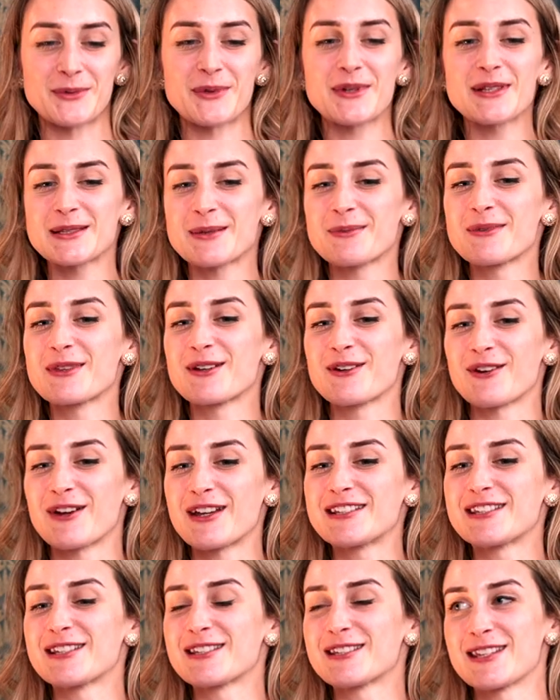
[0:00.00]
What are some of the
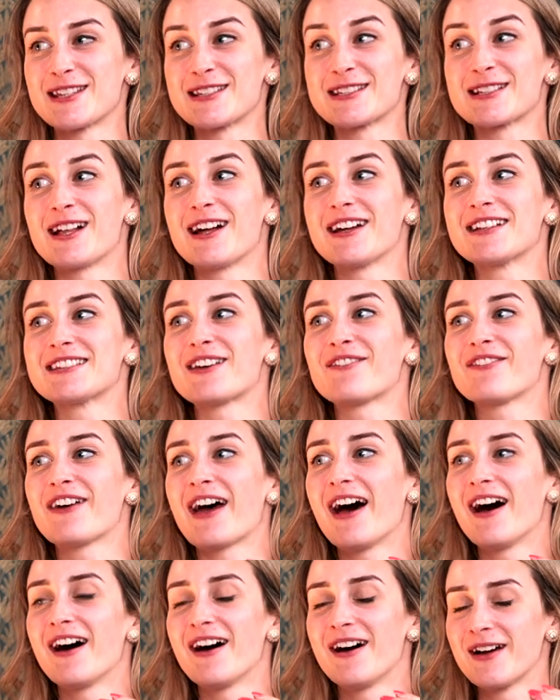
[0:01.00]
craziest things clients have,
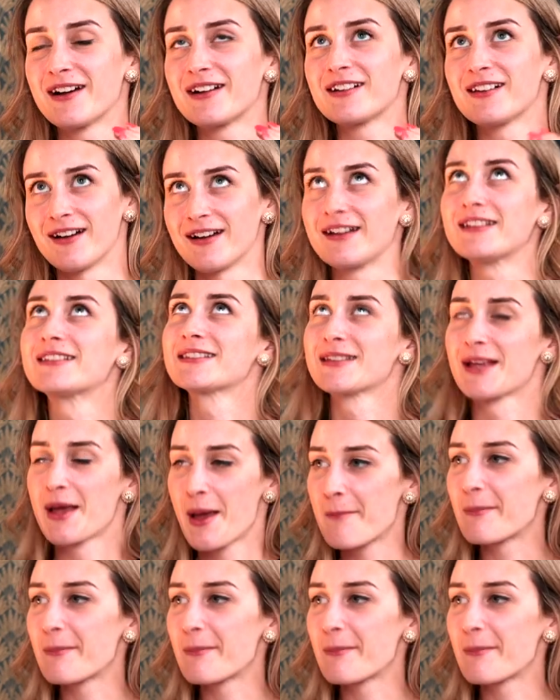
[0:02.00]
uh, clients,